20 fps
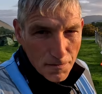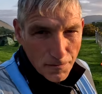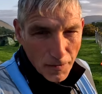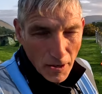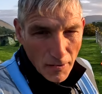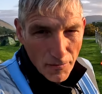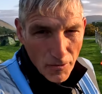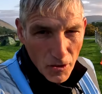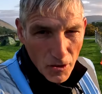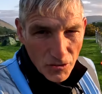It's
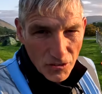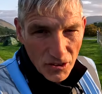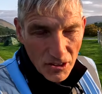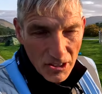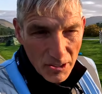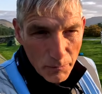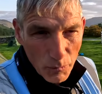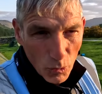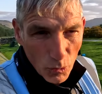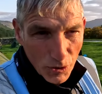5:30
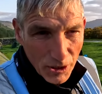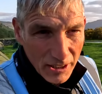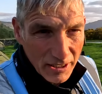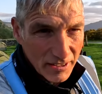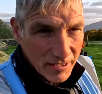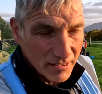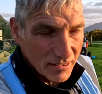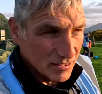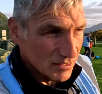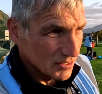in the
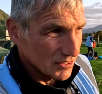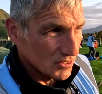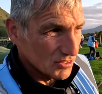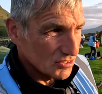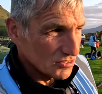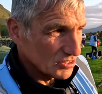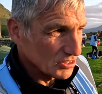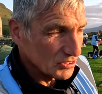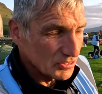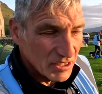morning,
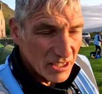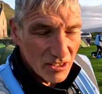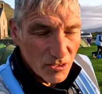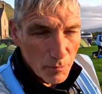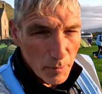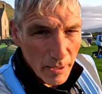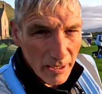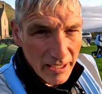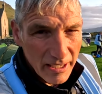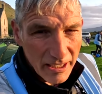still need
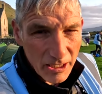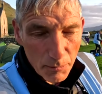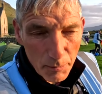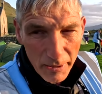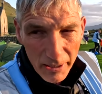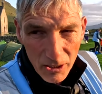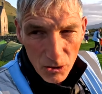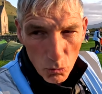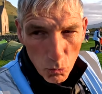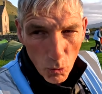to be a little
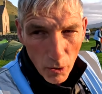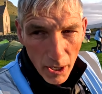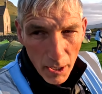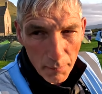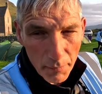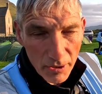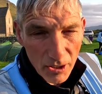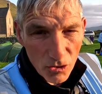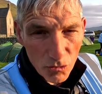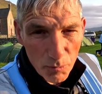bit
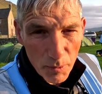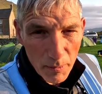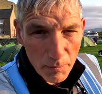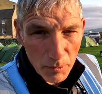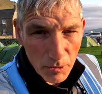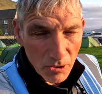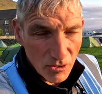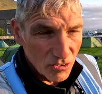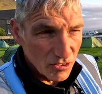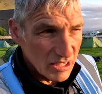quiet because
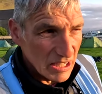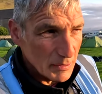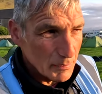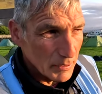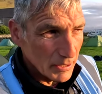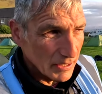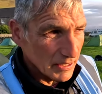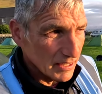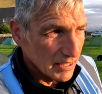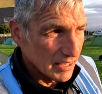people are
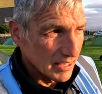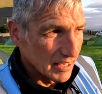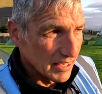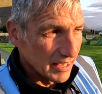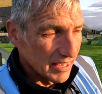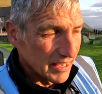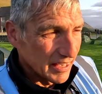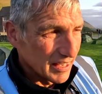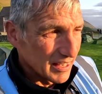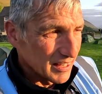sleeping.
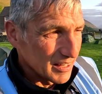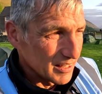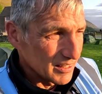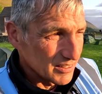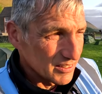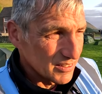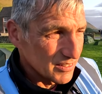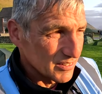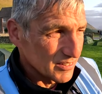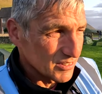
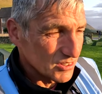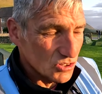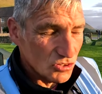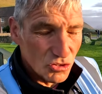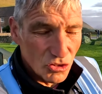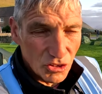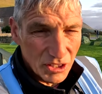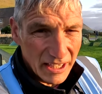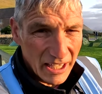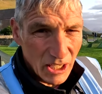
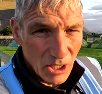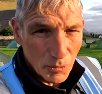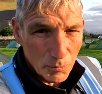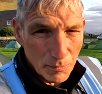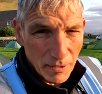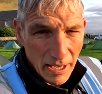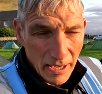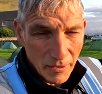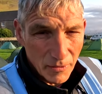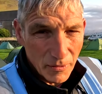Just got to get up
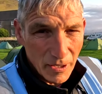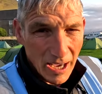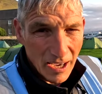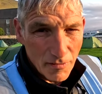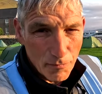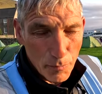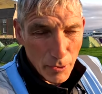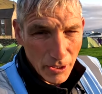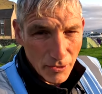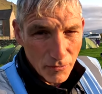now,
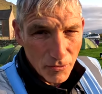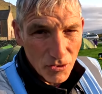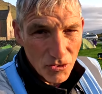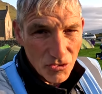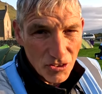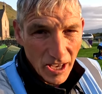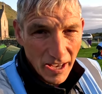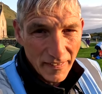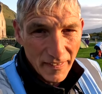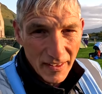have
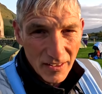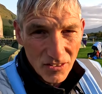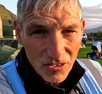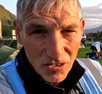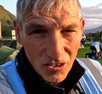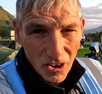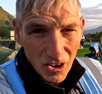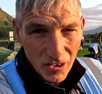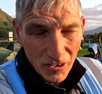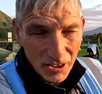breakfast, and then
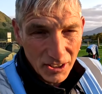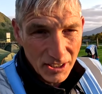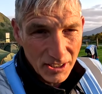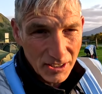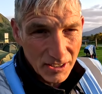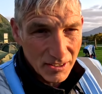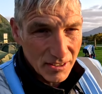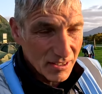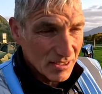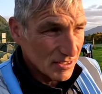start
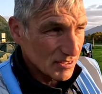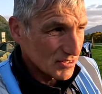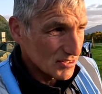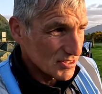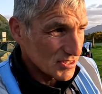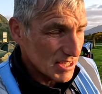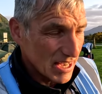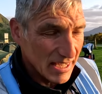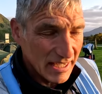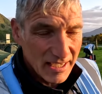
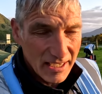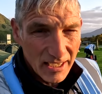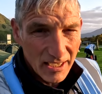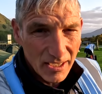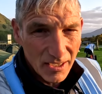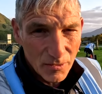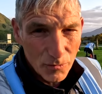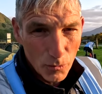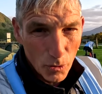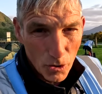
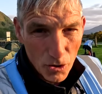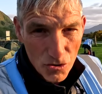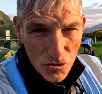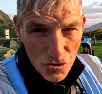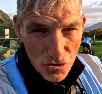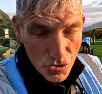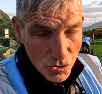taking runners'